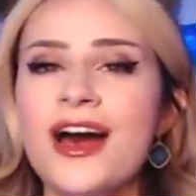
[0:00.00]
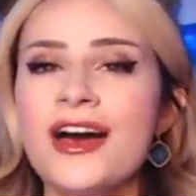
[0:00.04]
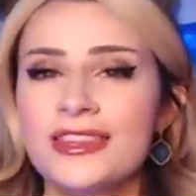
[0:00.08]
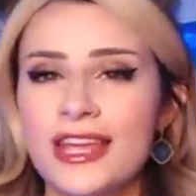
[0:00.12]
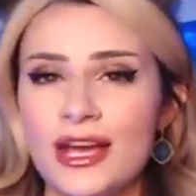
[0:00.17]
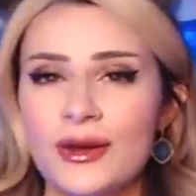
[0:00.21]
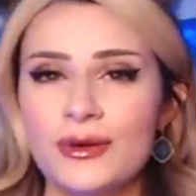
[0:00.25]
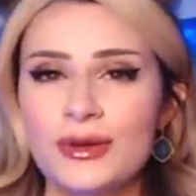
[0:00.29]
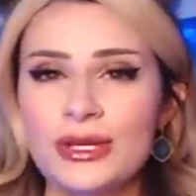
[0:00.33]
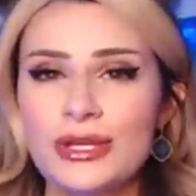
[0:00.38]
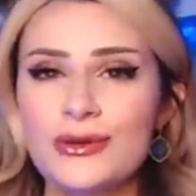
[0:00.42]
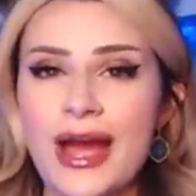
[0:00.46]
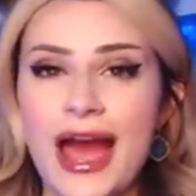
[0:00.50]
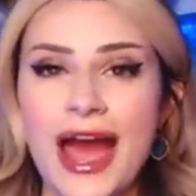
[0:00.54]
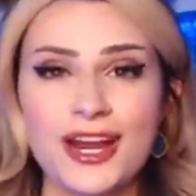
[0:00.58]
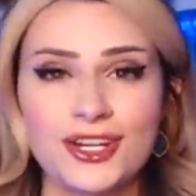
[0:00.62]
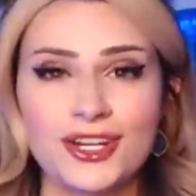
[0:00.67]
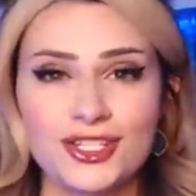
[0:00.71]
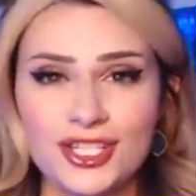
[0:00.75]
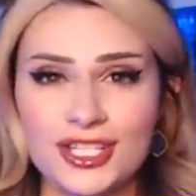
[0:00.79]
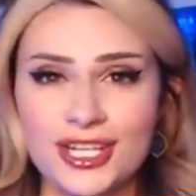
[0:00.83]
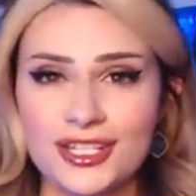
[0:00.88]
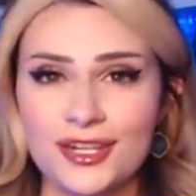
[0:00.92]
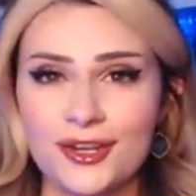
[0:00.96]
That way you
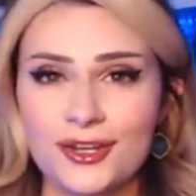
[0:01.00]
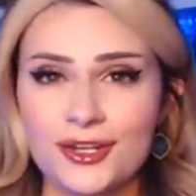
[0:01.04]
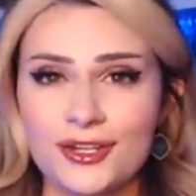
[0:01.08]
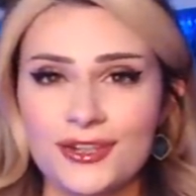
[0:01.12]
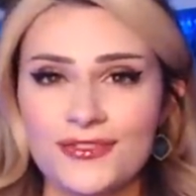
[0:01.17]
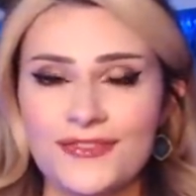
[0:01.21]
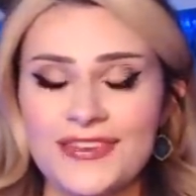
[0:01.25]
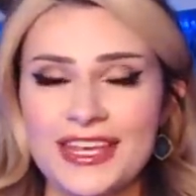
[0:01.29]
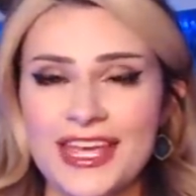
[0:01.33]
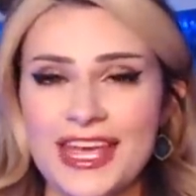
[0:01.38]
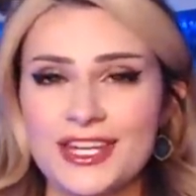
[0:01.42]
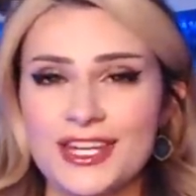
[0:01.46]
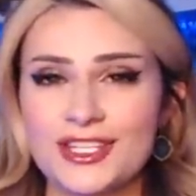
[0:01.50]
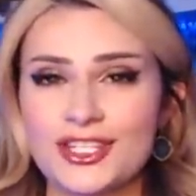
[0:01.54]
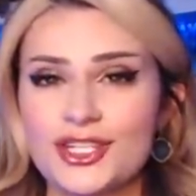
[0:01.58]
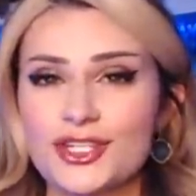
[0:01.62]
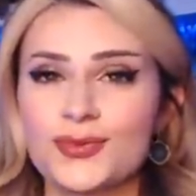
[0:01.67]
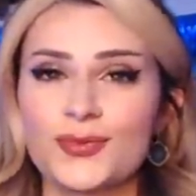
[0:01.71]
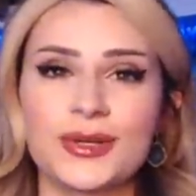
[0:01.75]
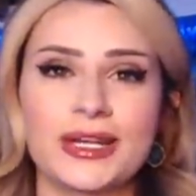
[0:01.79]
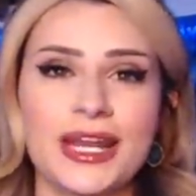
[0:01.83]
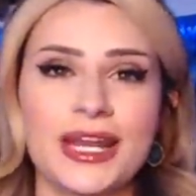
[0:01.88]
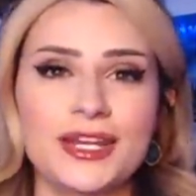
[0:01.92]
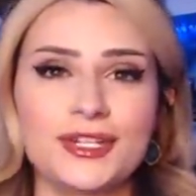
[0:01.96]
actually get notifications
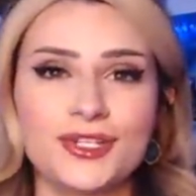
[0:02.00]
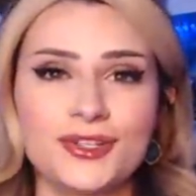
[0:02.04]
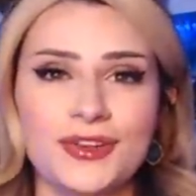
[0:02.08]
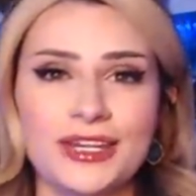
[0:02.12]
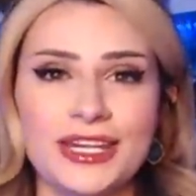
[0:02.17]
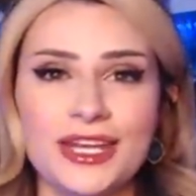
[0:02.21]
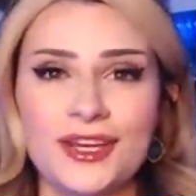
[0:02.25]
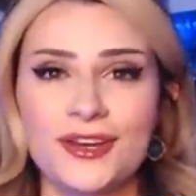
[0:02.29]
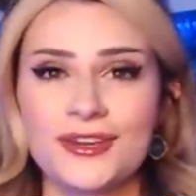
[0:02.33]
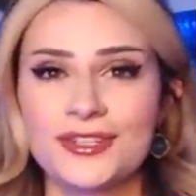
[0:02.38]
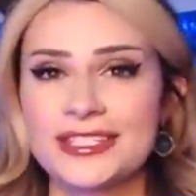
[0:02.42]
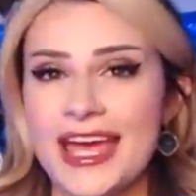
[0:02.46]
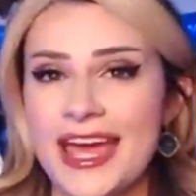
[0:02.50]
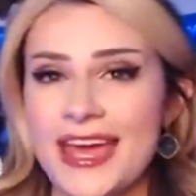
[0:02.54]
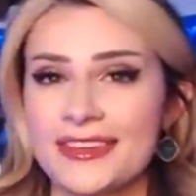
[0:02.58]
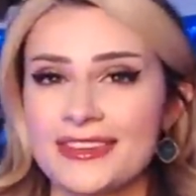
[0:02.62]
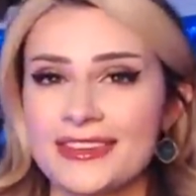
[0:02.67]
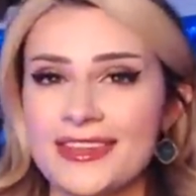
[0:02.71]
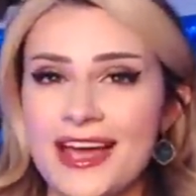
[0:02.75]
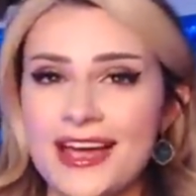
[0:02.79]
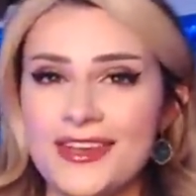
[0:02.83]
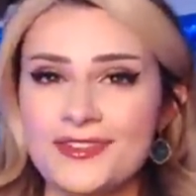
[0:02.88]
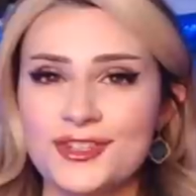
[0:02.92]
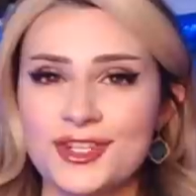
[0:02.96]
when I do videos and
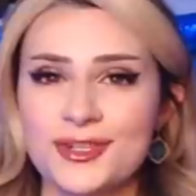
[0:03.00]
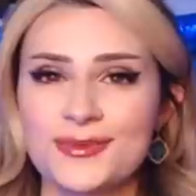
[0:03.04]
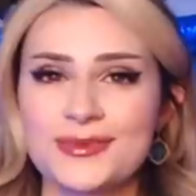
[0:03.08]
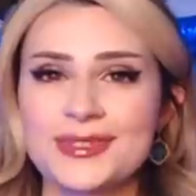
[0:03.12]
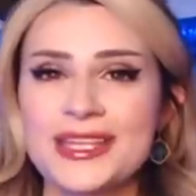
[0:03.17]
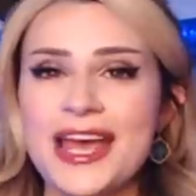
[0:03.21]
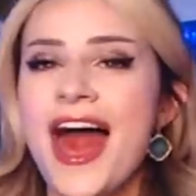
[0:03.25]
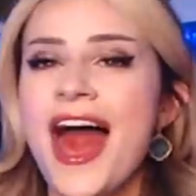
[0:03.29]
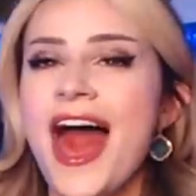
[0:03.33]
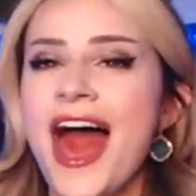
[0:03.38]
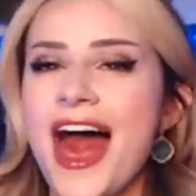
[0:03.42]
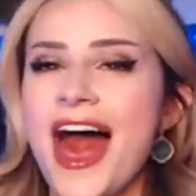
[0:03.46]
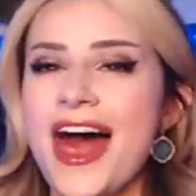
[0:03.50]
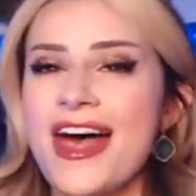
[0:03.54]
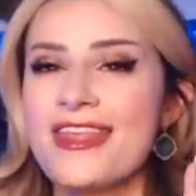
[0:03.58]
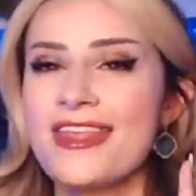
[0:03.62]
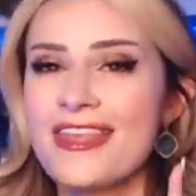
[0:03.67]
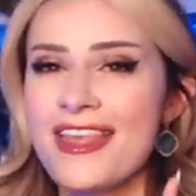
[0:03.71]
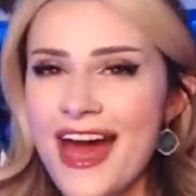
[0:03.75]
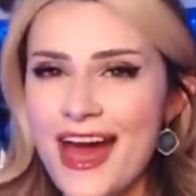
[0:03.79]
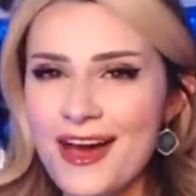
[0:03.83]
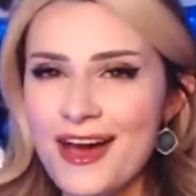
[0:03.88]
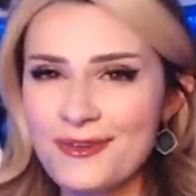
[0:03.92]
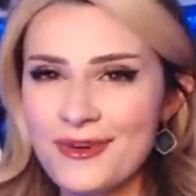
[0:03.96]
live streams, and
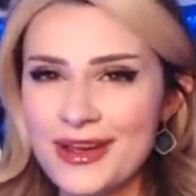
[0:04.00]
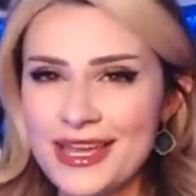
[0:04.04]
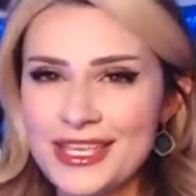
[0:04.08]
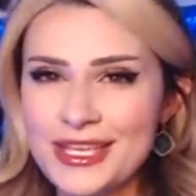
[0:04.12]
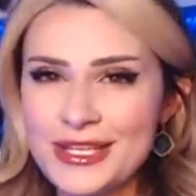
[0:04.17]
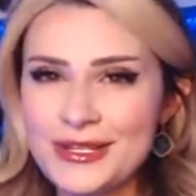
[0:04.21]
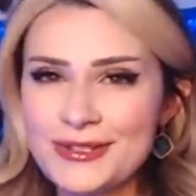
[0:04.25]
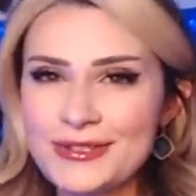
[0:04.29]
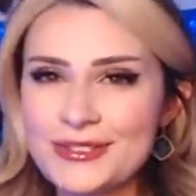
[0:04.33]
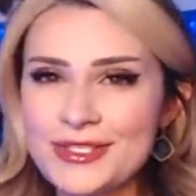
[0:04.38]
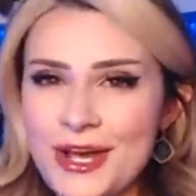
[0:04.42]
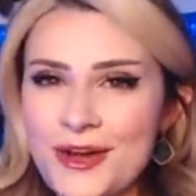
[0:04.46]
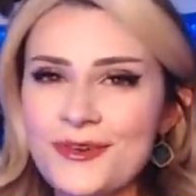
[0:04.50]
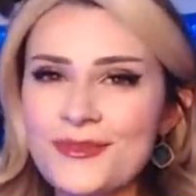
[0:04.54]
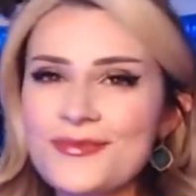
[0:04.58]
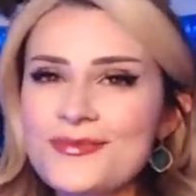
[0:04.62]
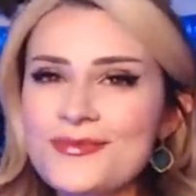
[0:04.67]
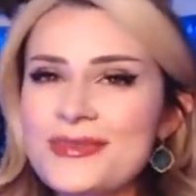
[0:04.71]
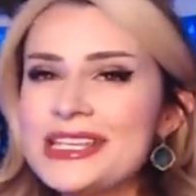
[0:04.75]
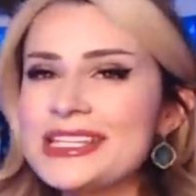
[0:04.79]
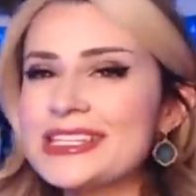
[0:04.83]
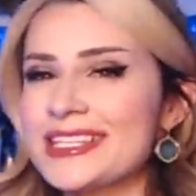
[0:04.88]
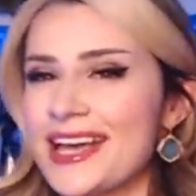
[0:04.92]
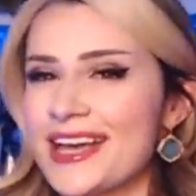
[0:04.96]
that way you don't
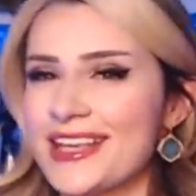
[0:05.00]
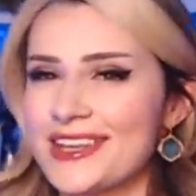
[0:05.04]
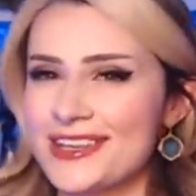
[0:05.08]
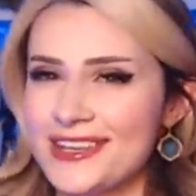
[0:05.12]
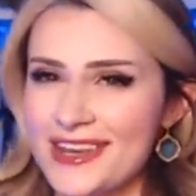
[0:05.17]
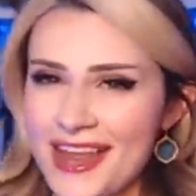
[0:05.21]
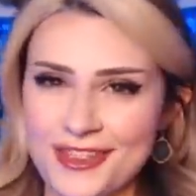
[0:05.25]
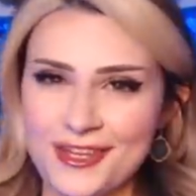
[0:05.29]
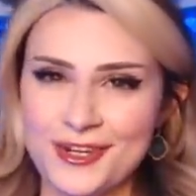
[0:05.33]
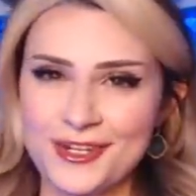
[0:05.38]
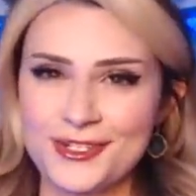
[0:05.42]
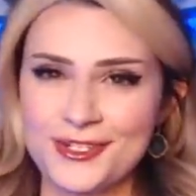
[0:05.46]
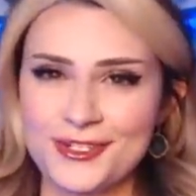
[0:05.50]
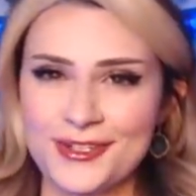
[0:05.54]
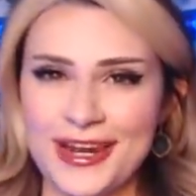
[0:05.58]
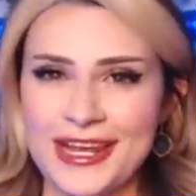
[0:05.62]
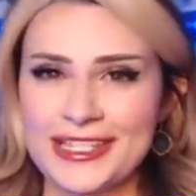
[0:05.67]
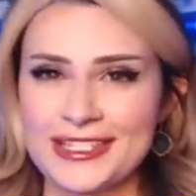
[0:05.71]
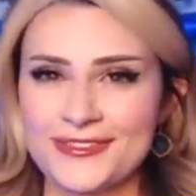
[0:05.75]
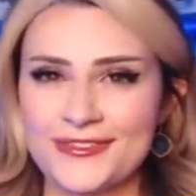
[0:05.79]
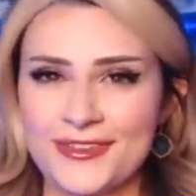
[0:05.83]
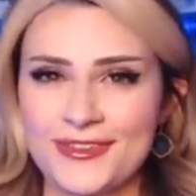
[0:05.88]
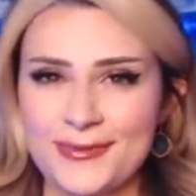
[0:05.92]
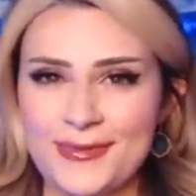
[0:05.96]
miss another
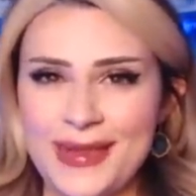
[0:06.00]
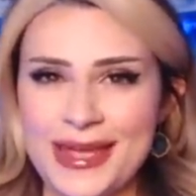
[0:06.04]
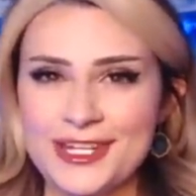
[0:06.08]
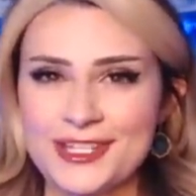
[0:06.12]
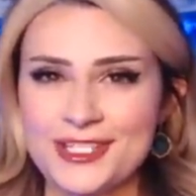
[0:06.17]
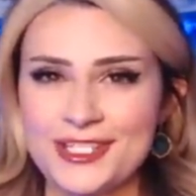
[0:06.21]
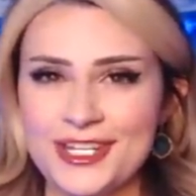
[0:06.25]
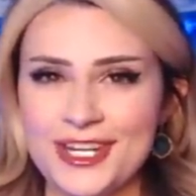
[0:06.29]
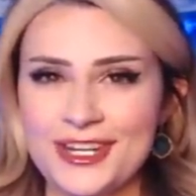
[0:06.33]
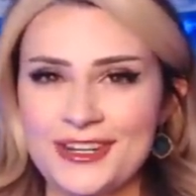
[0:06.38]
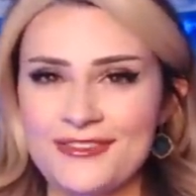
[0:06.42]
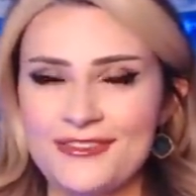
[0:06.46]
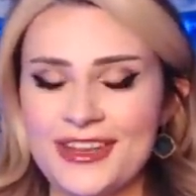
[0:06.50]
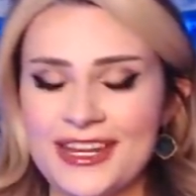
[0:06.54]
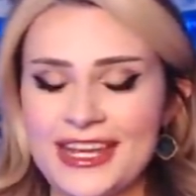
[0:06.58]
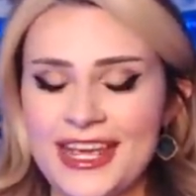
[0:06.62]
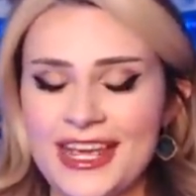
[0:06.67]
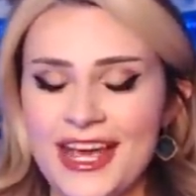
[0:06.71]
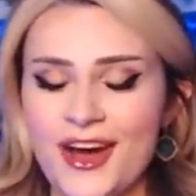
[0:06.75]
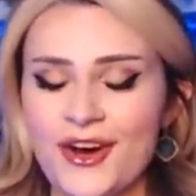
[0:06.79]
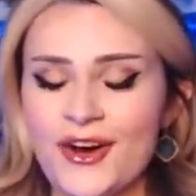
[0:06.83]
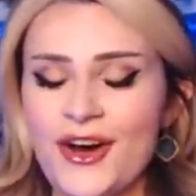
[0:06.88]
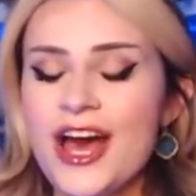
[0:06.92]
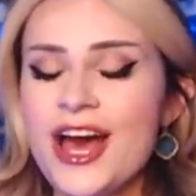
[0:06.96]
transformation
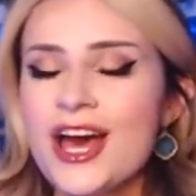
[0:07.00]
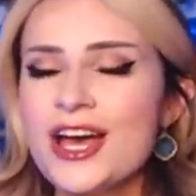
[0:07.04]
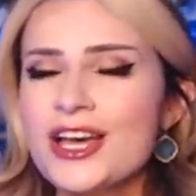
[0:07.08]
video.